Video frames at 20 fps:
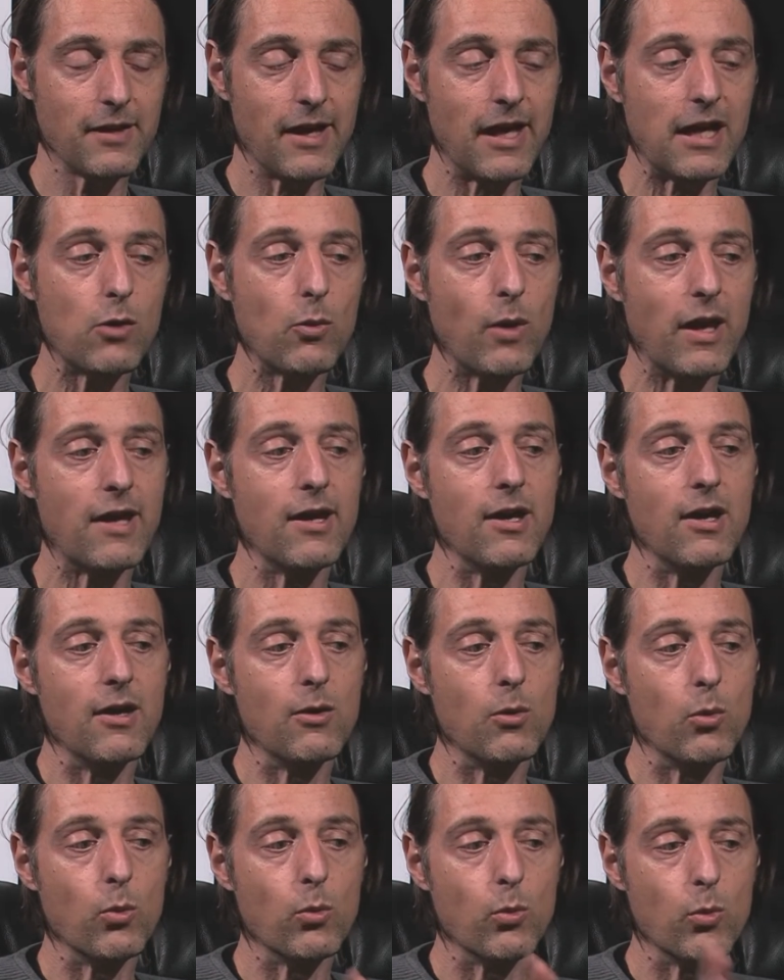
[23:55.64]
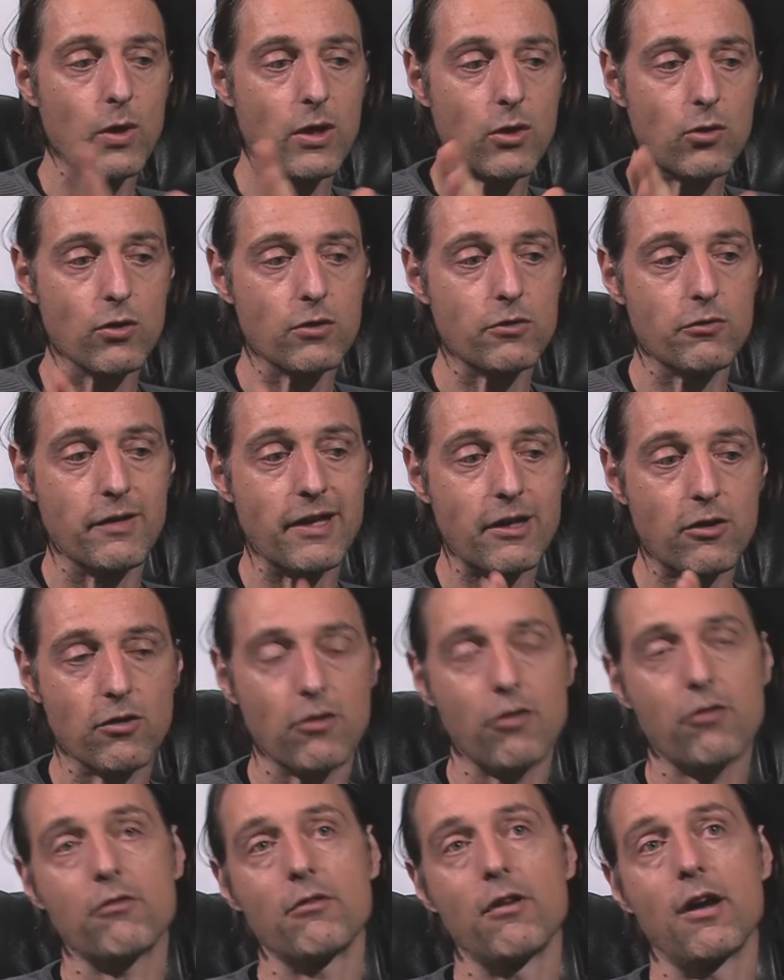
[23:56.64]
Anyway, we could
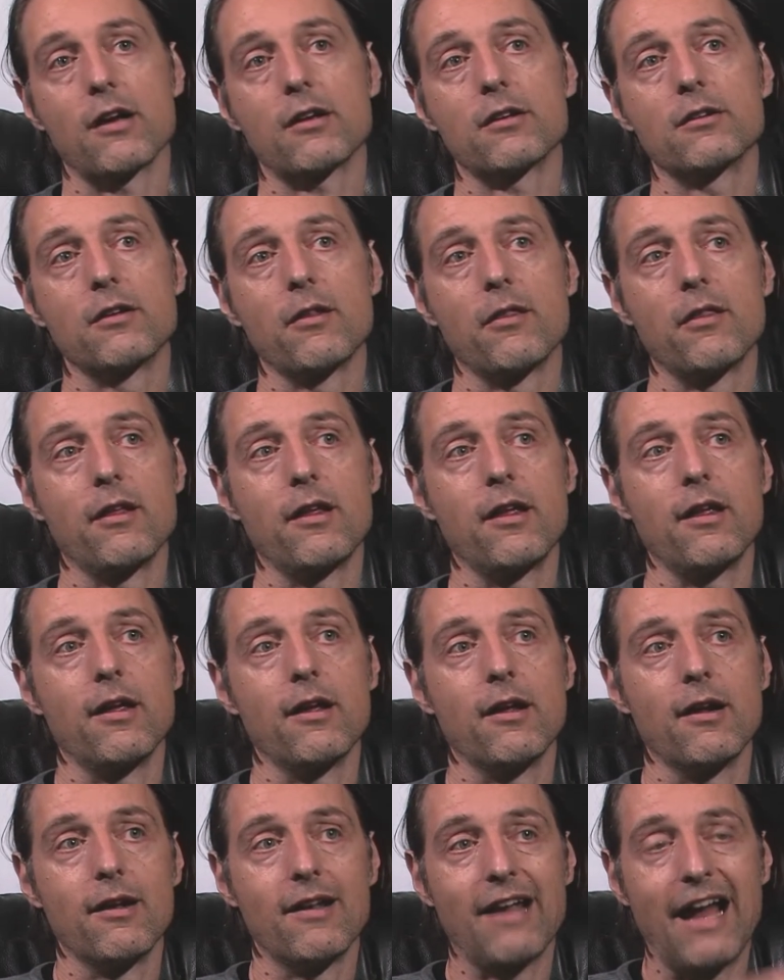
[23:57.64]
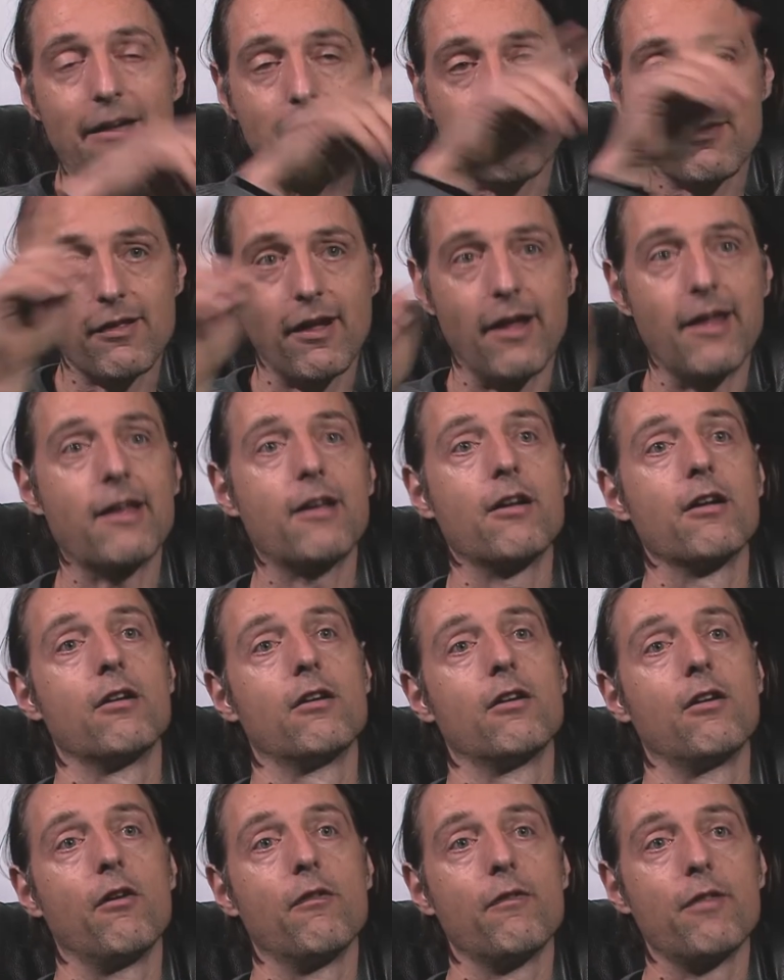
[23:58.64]
reconstruct the life
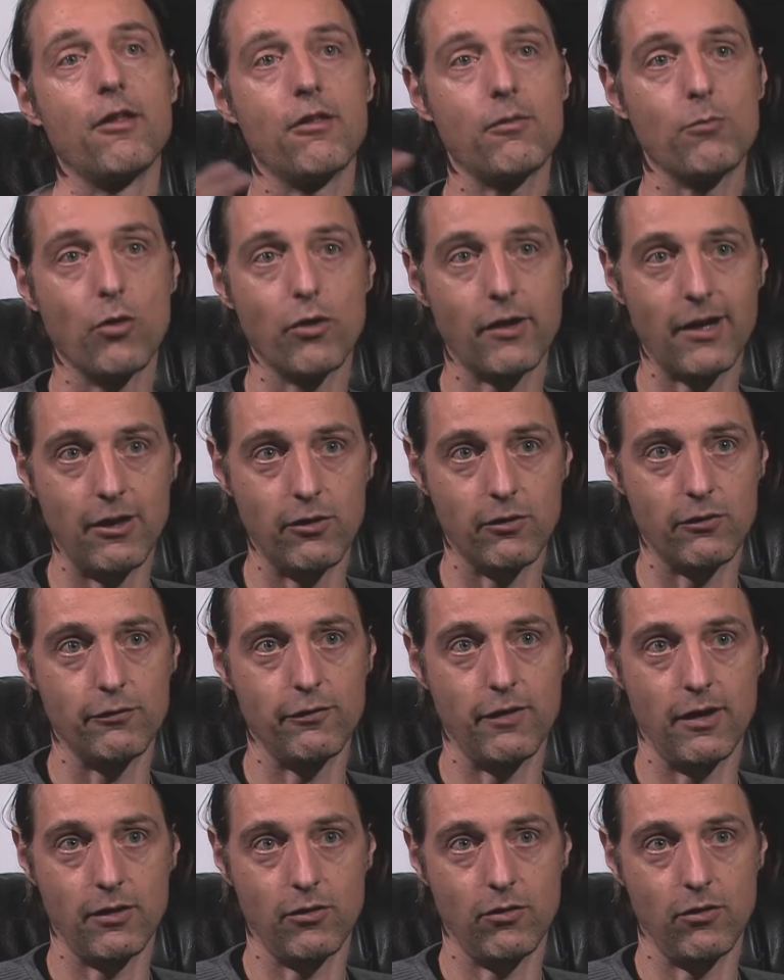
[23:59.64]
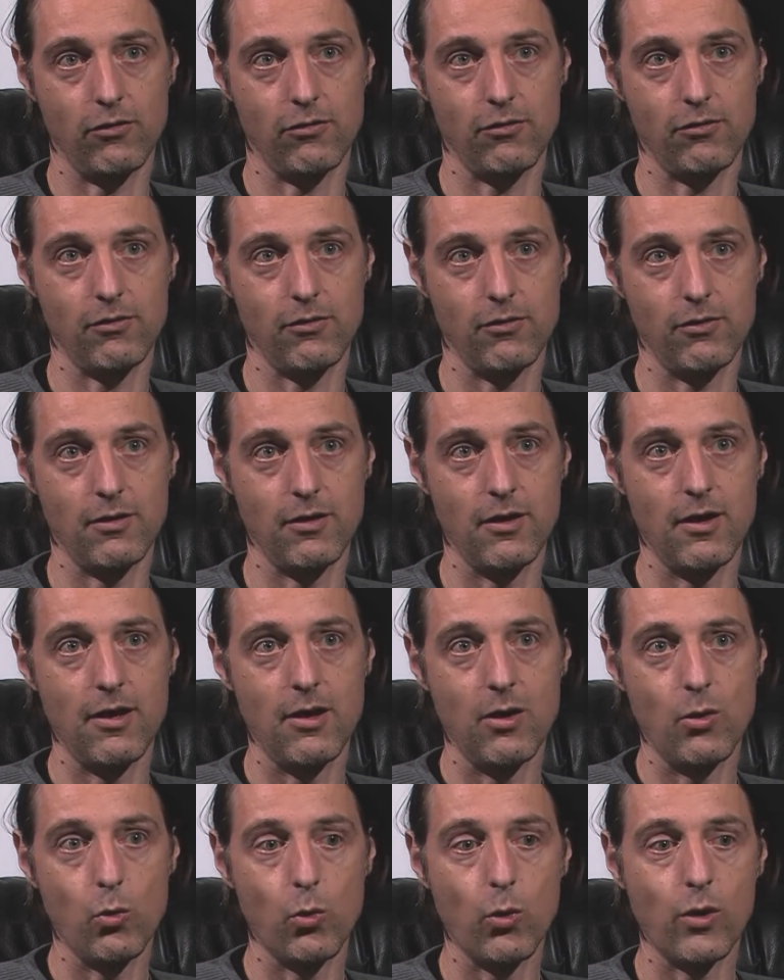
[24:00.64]
cycle of this morgellon fungus.
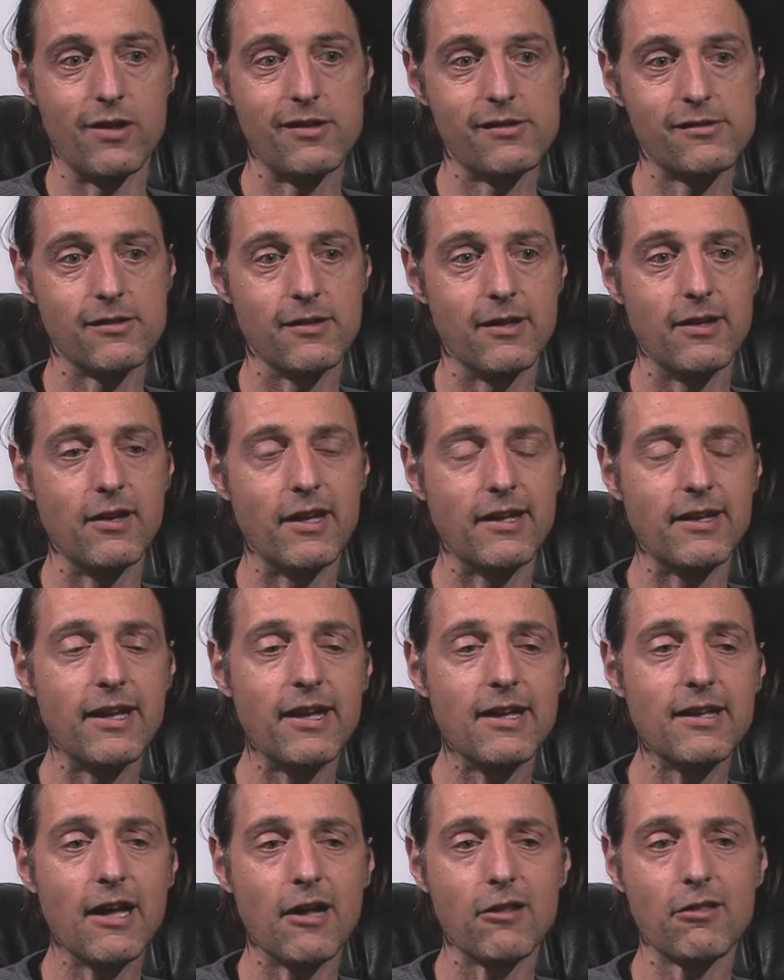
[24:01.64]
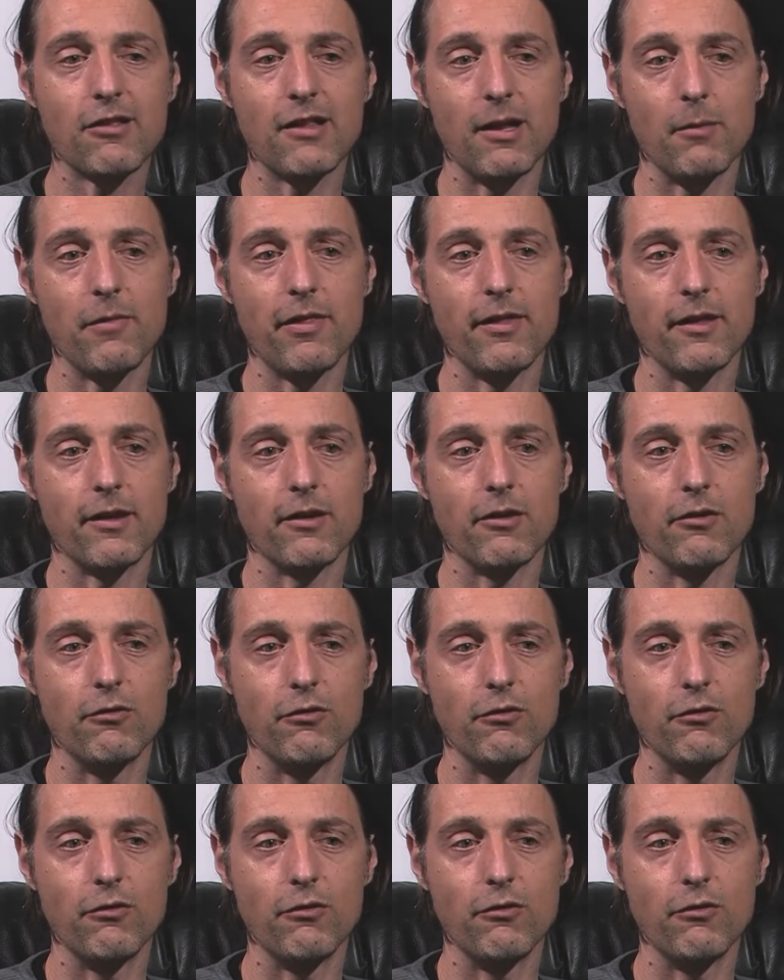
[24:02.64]
And he does something